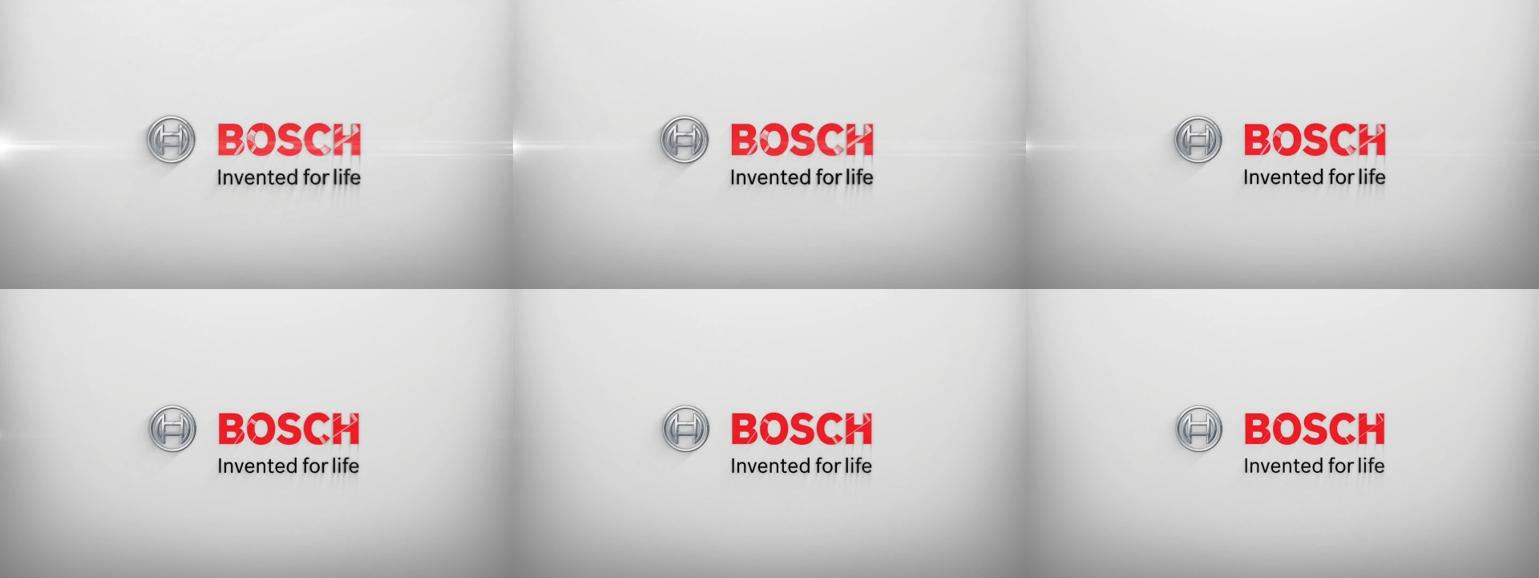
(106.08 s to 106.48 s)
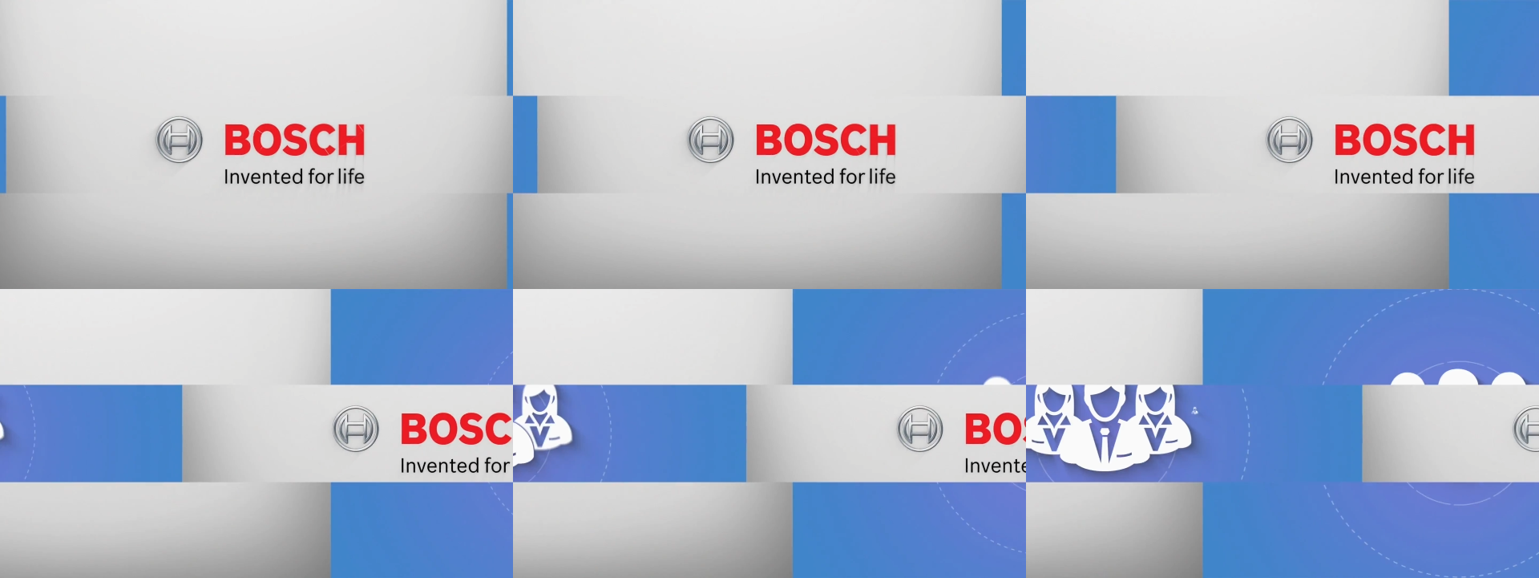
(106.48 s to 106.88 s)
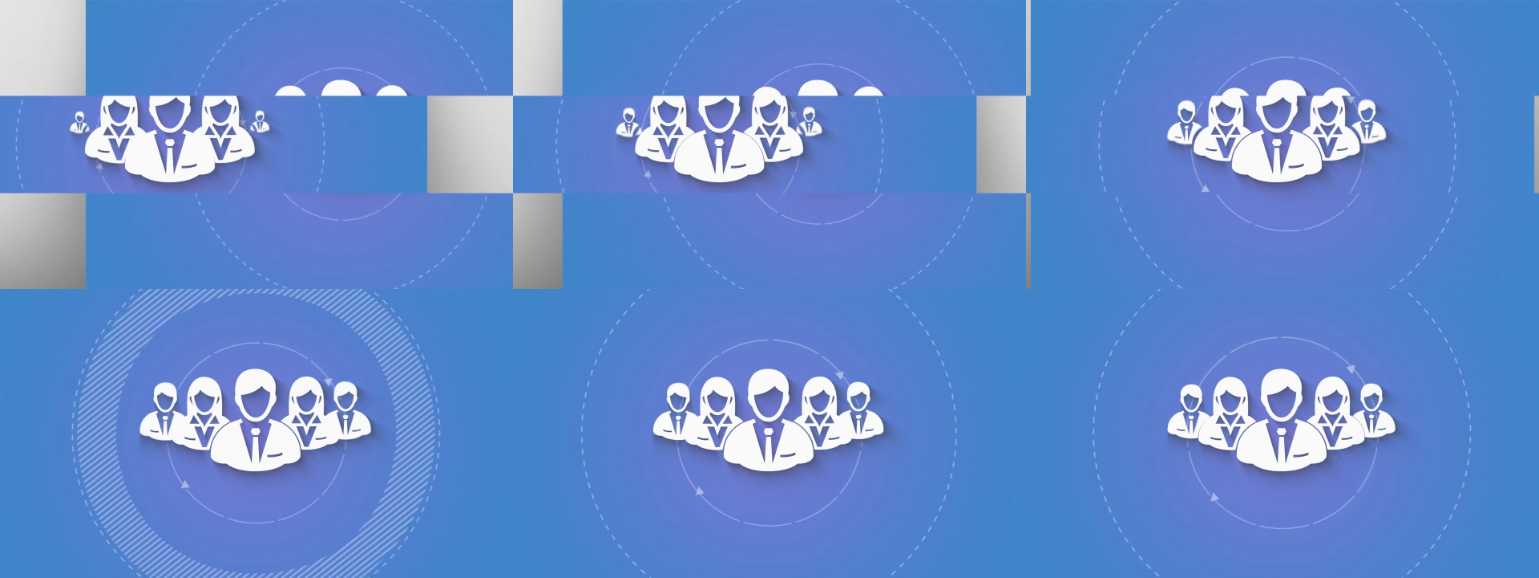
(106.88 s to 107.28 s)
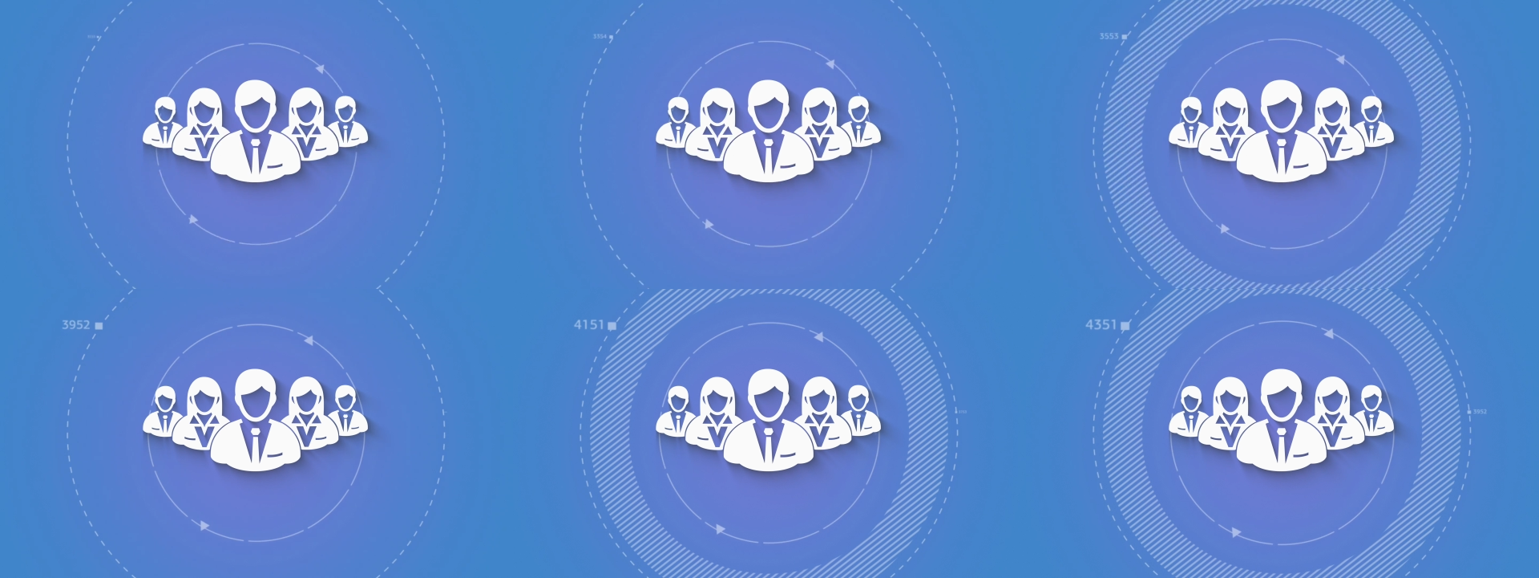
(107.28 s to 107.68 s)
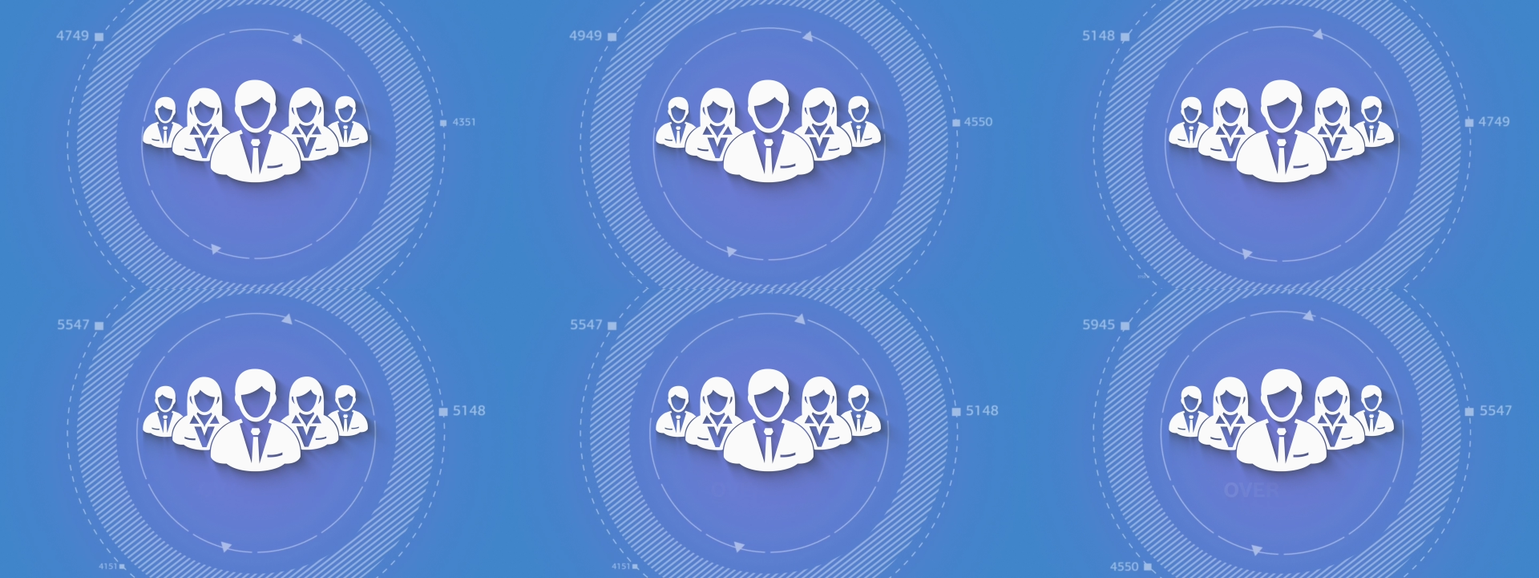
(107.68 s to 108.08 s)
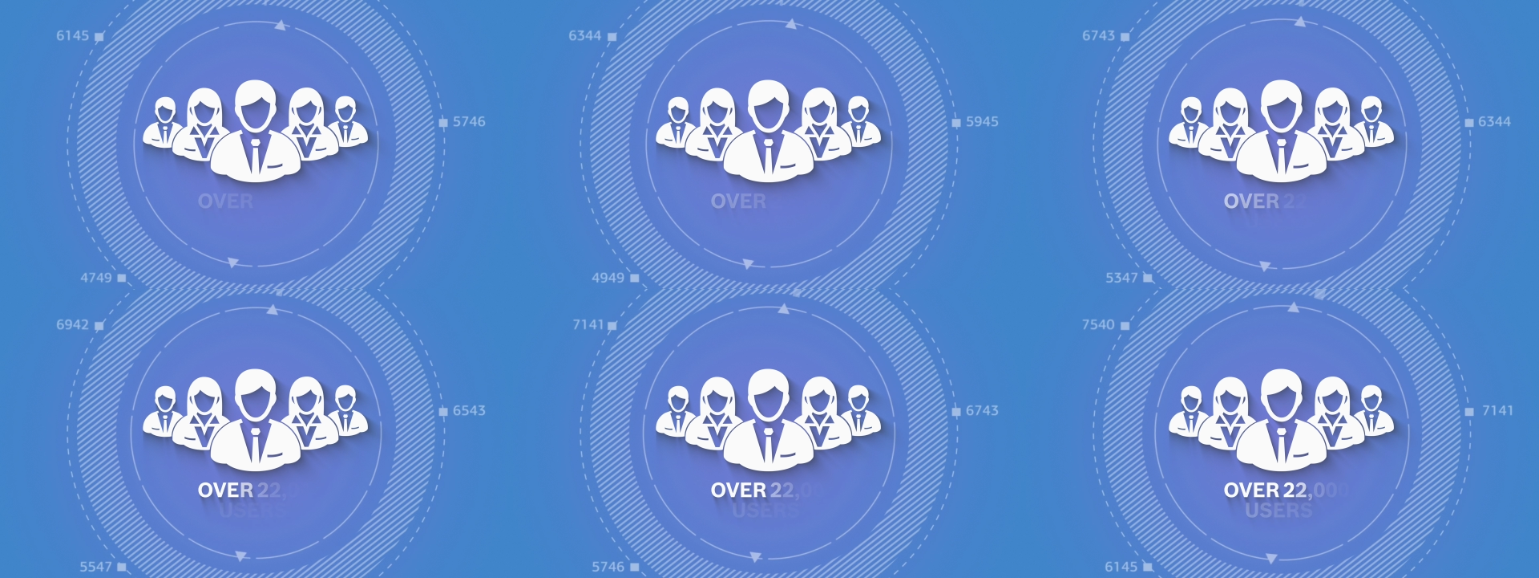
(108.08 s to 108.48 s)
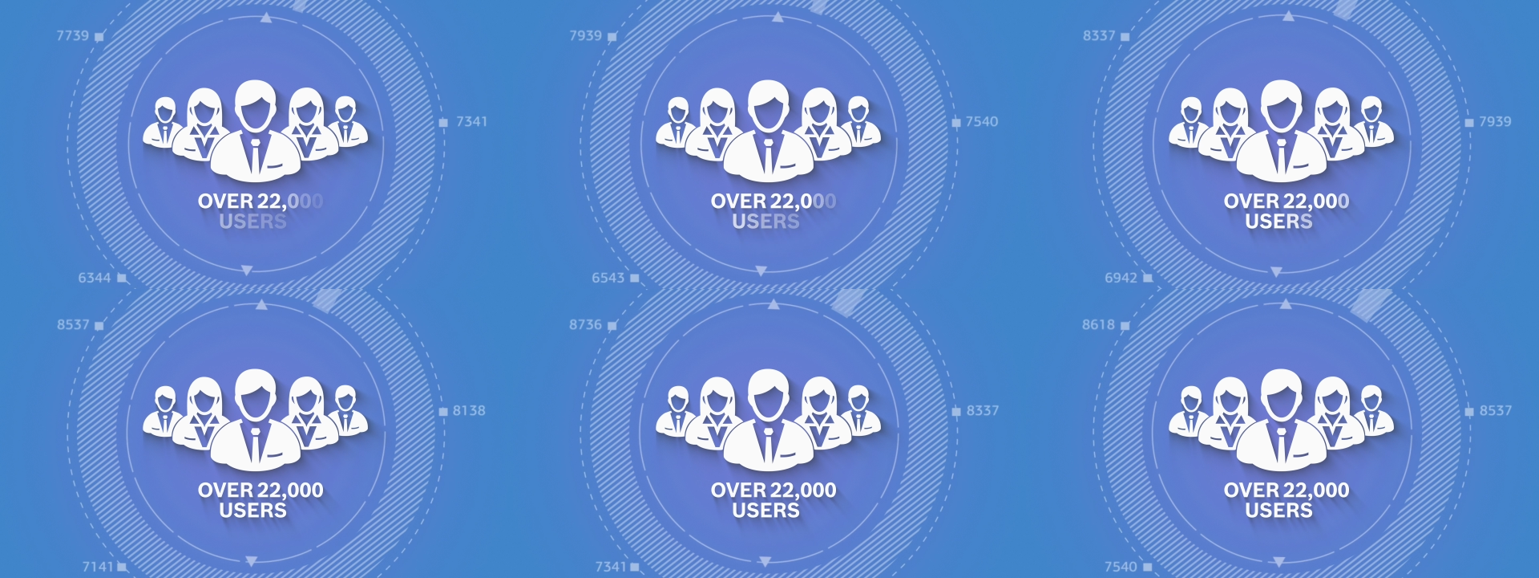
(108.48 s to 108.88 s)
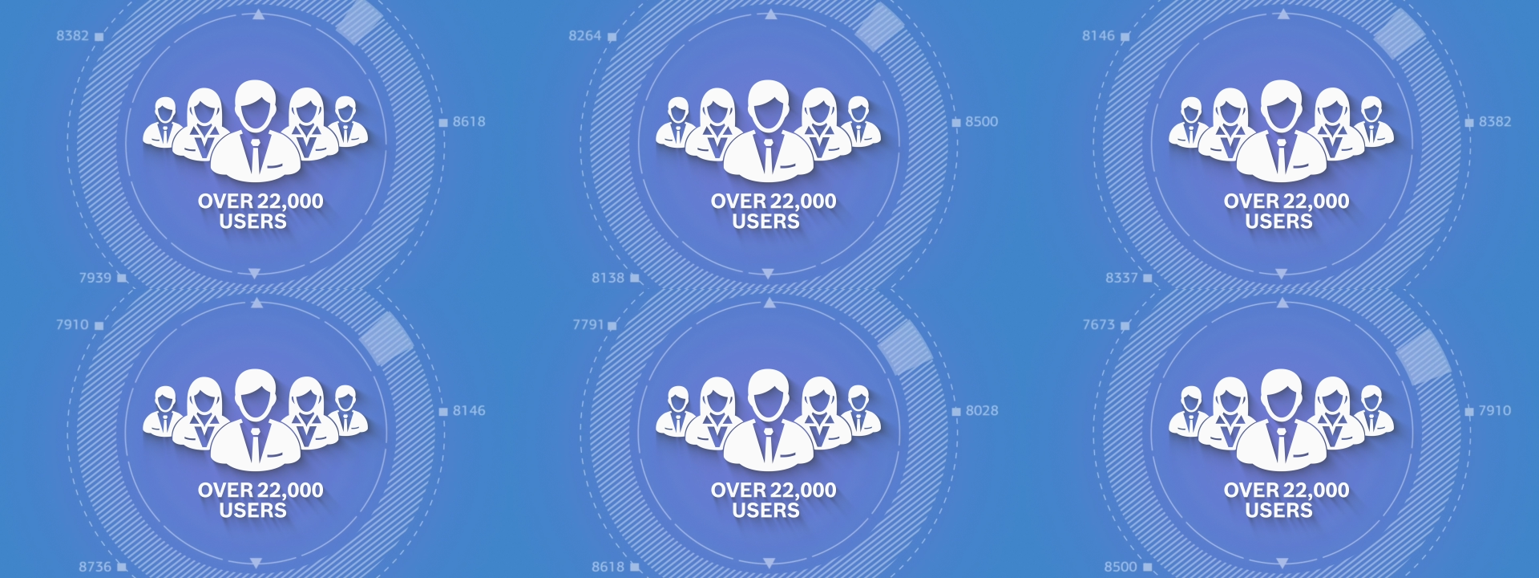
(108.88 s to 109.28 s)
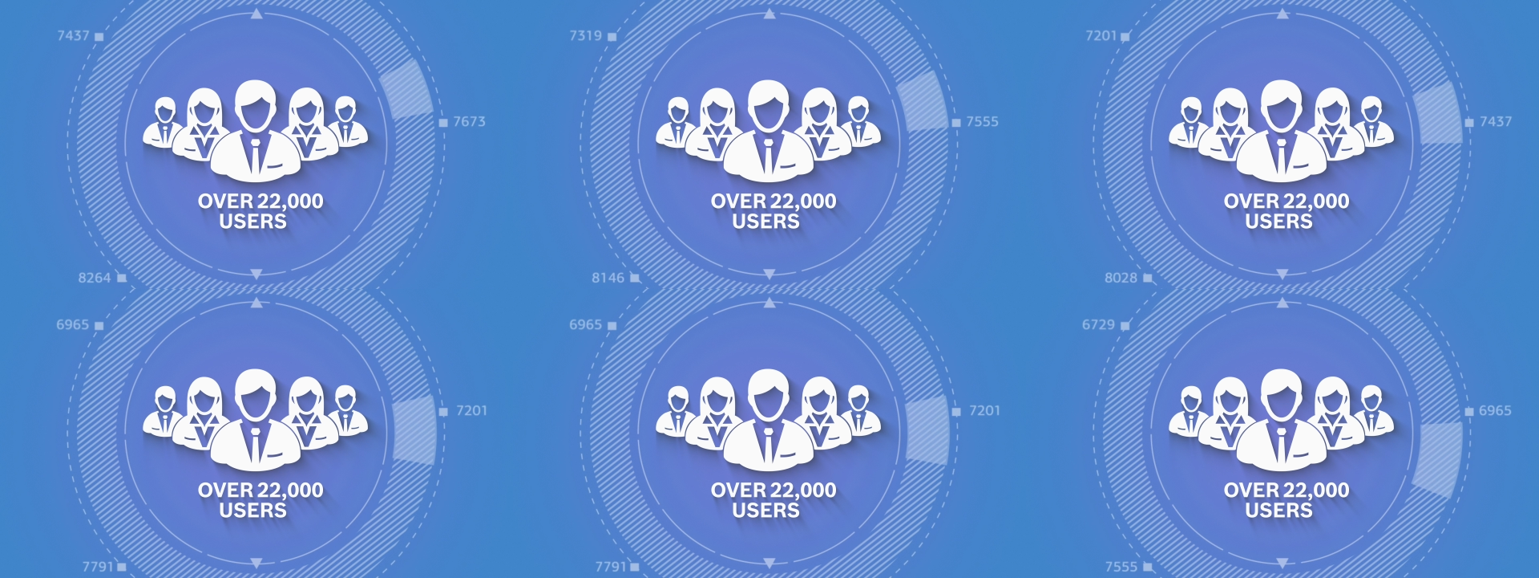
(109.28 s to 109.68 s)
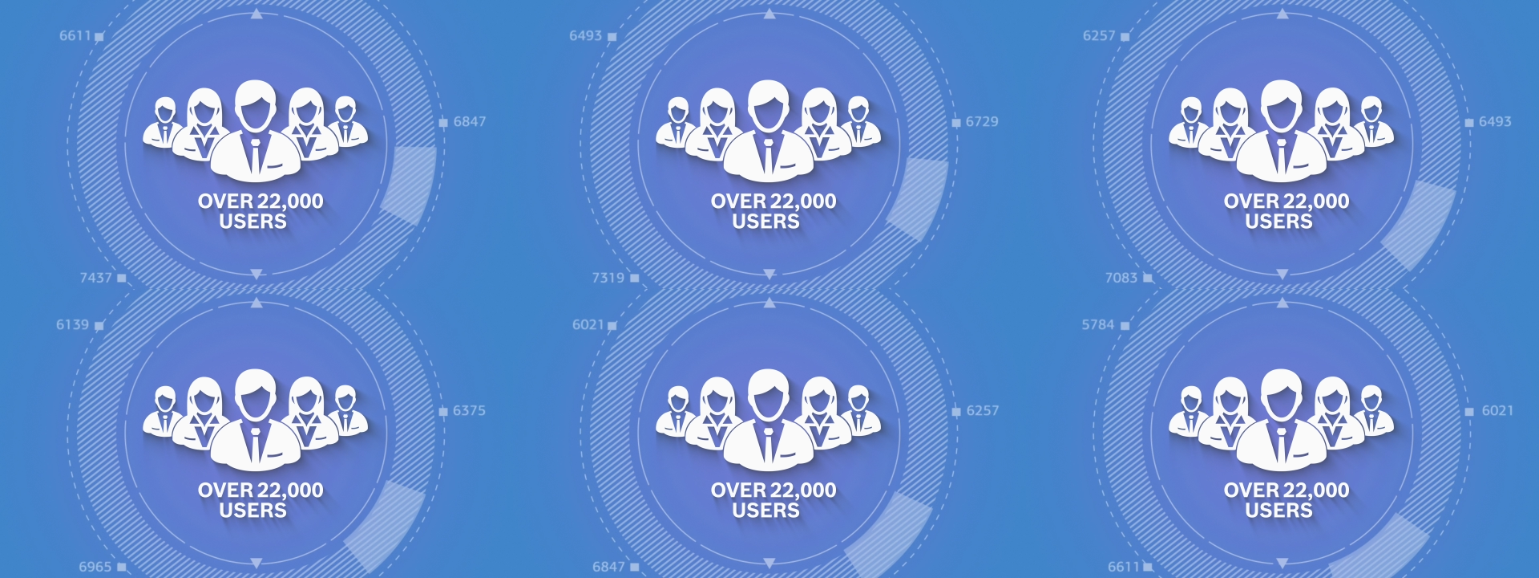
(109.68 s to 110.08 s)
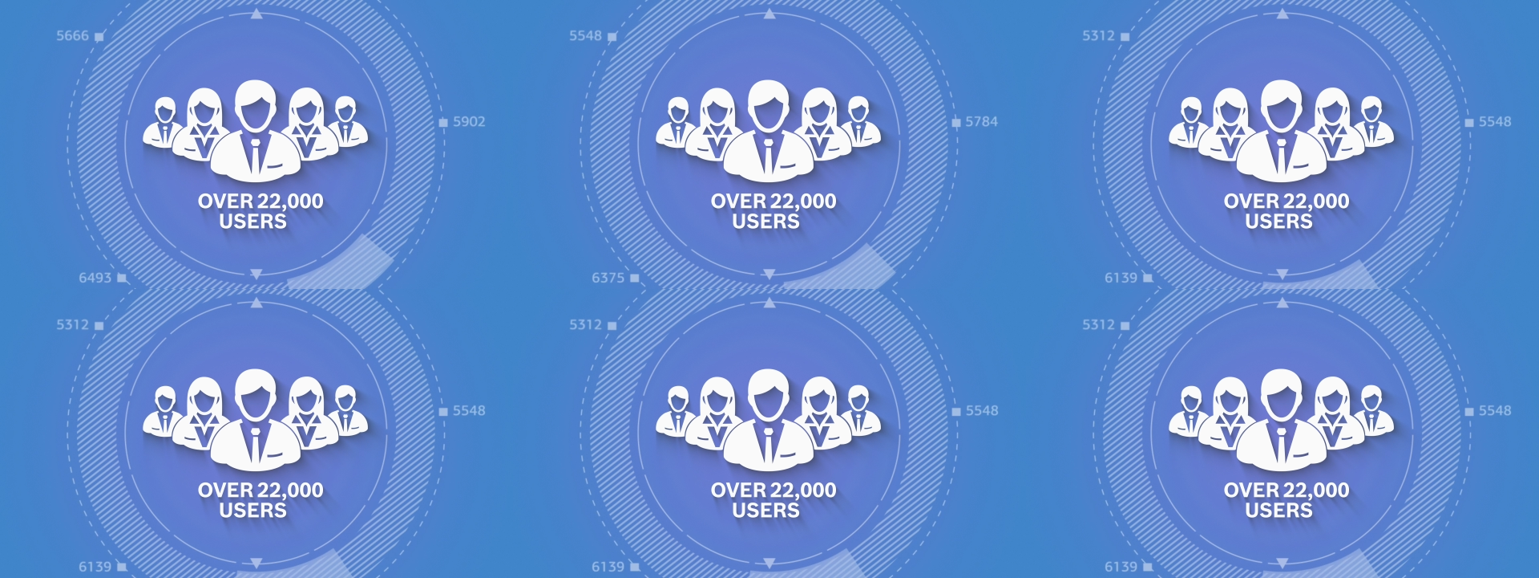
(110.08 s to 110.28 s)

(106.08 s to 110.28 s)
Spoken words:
(no speaker visible)